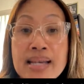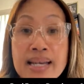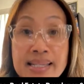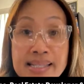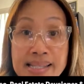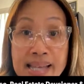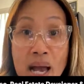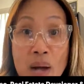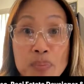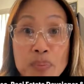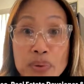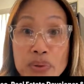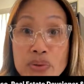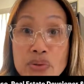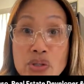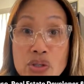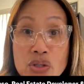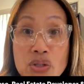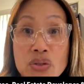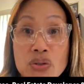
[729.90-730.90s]

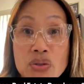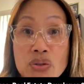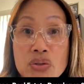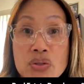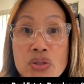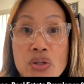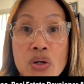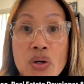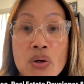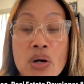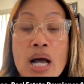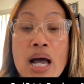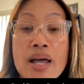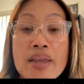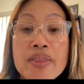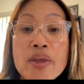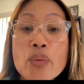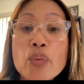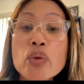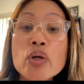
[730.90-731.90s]
examples too. So
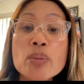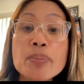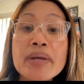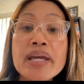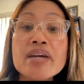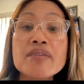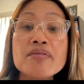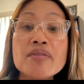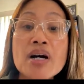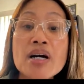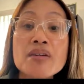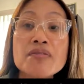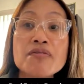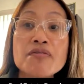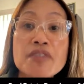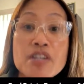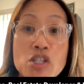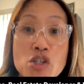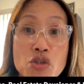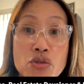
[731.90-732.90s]
there will be a
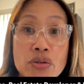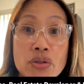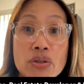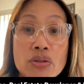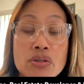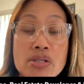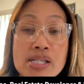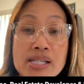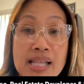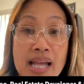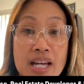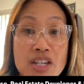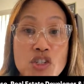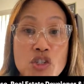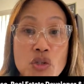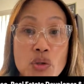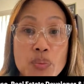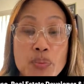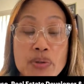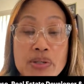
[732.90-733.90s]
visual
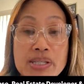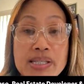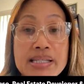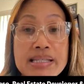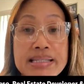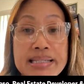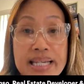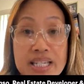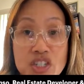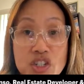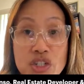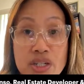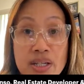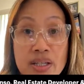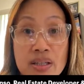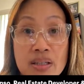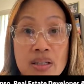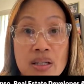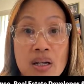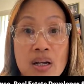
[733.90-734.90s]
slideshow
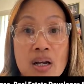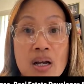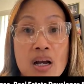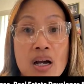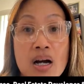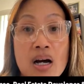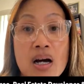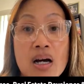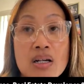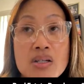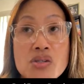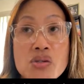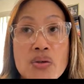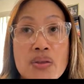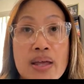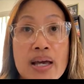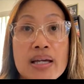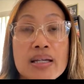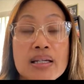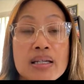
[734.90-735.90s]
presentation. So
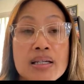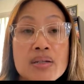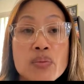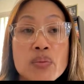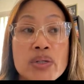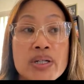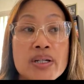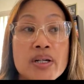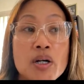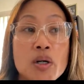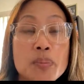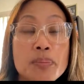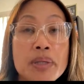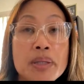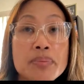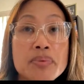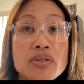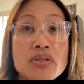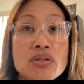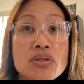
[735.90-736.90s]
that it will help
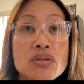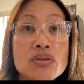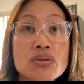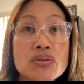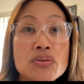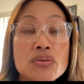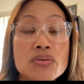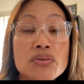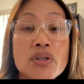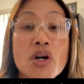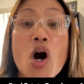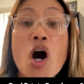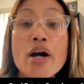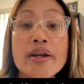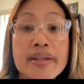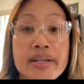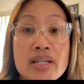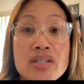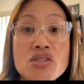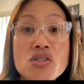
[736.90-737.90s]
the
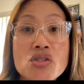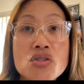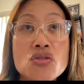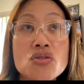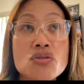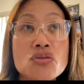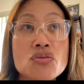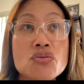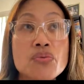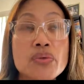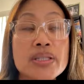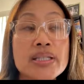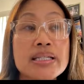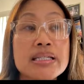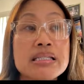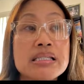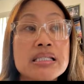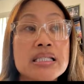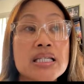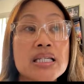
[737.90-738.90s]
audience, to
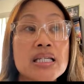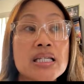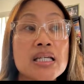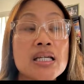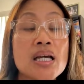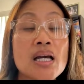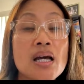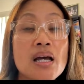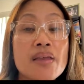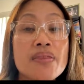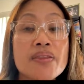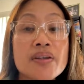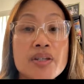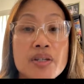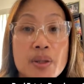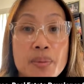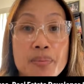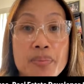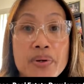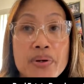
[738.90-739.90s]
really see the
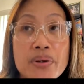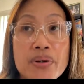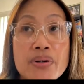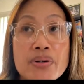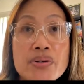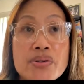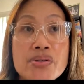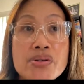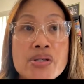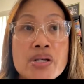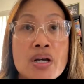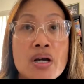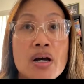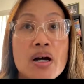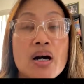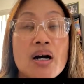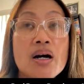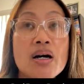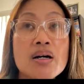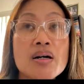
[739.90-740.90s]
numbers,
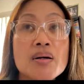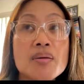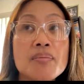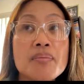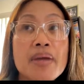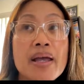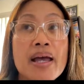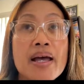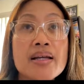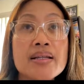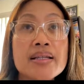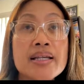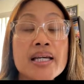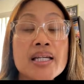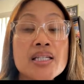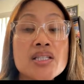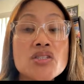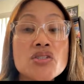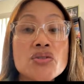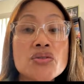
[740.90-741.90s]
and
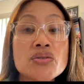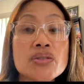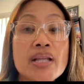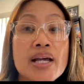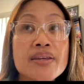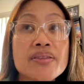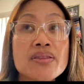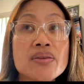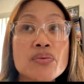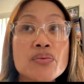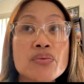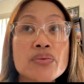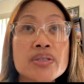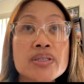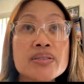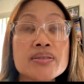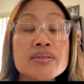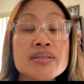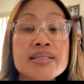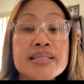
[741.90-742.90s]
get into like the
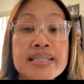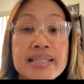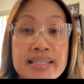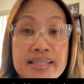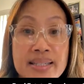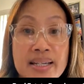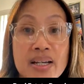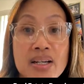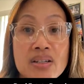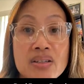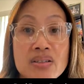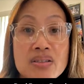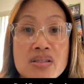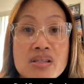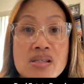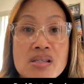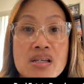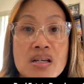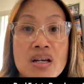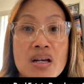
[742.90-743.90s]
real
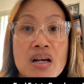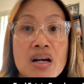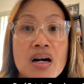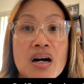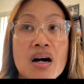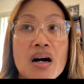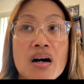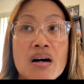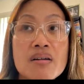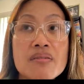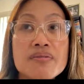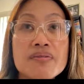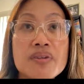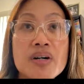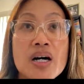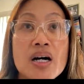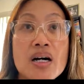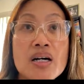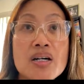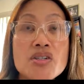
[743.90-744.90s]
details of
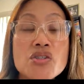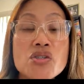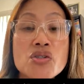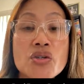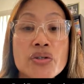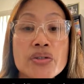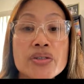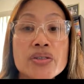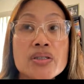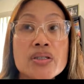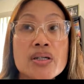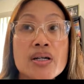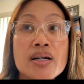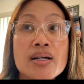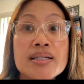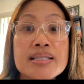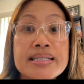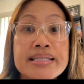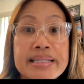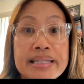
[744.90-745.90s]
certain
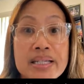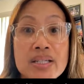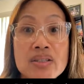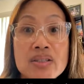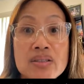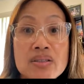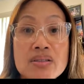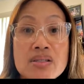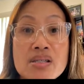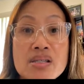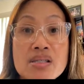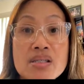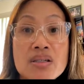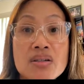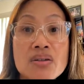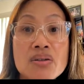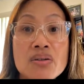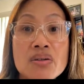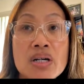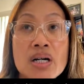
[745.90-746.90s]
deals.
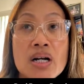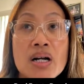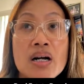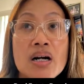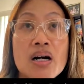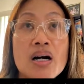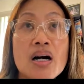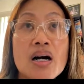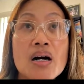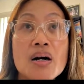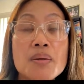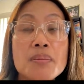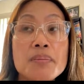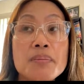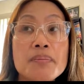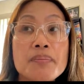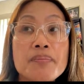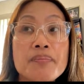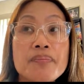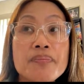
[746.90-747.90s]

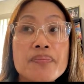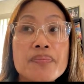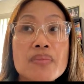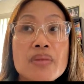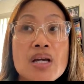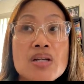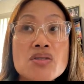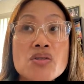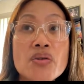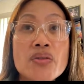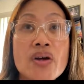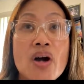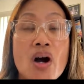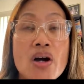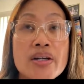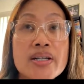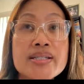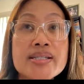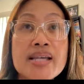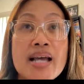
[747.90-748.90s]
Um, so the
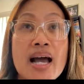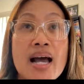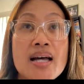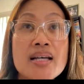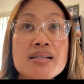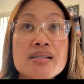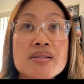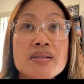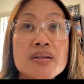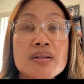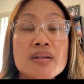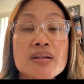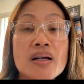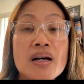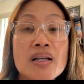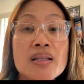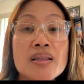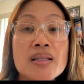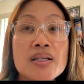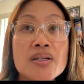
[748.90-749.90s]
audience has a
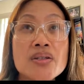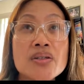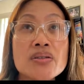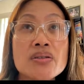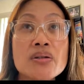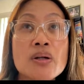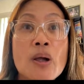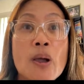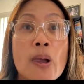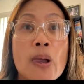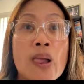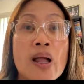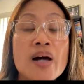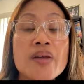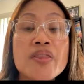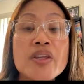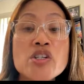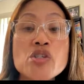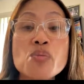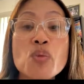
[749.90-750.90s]
little,
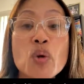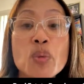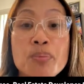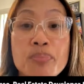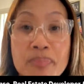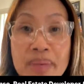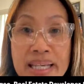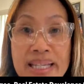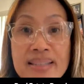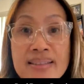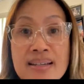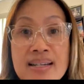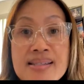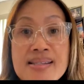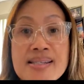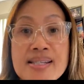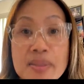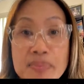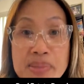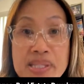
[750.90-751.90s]
there's more meat
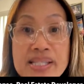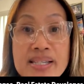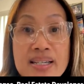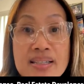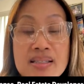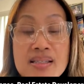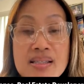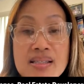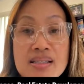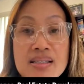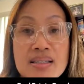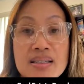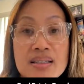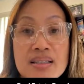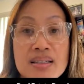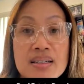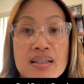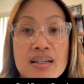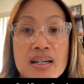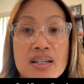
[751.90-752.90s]
and substance
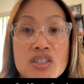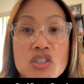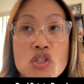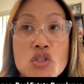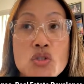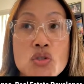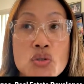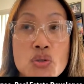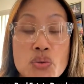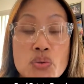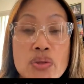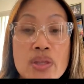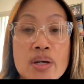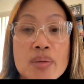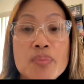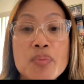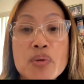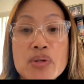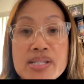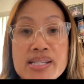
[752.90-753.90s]
to
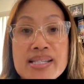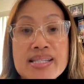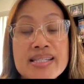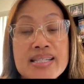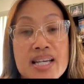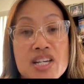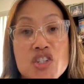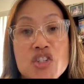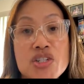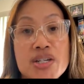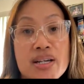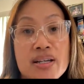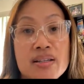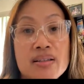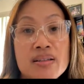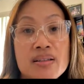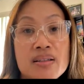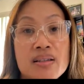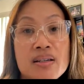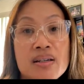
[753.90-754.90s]
the
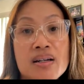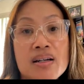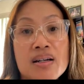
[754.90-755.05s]
presentation.